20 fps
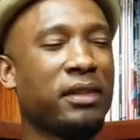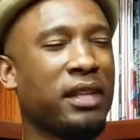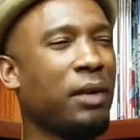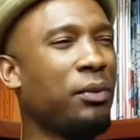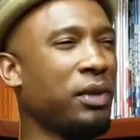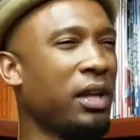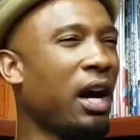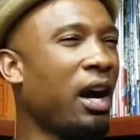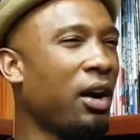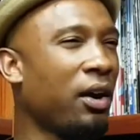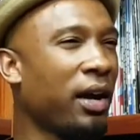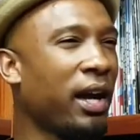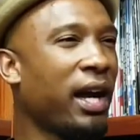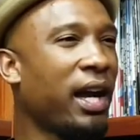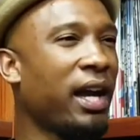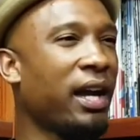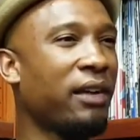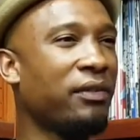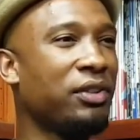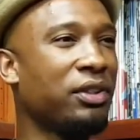that we all
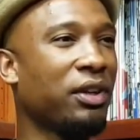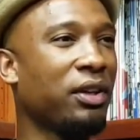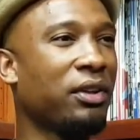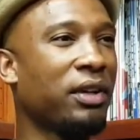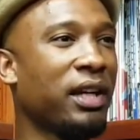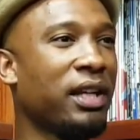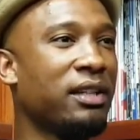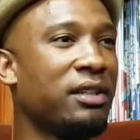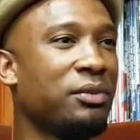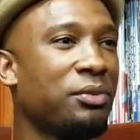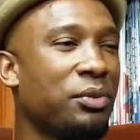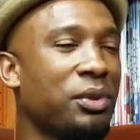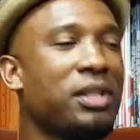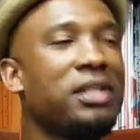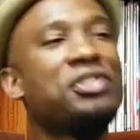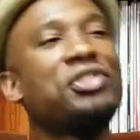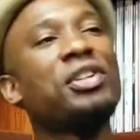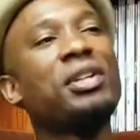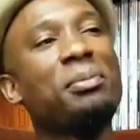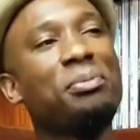have, you know, and
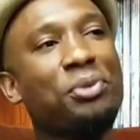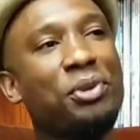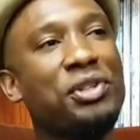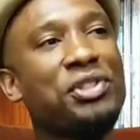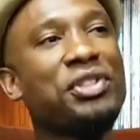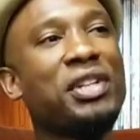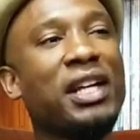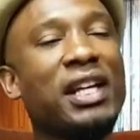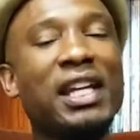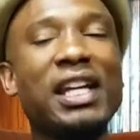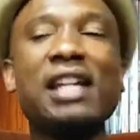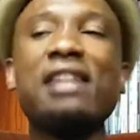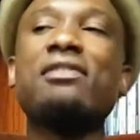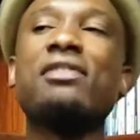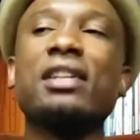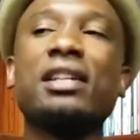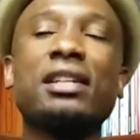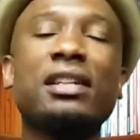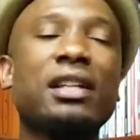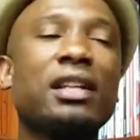we should appreciate
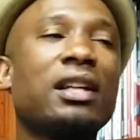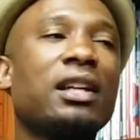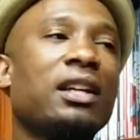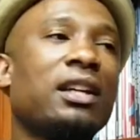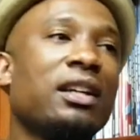even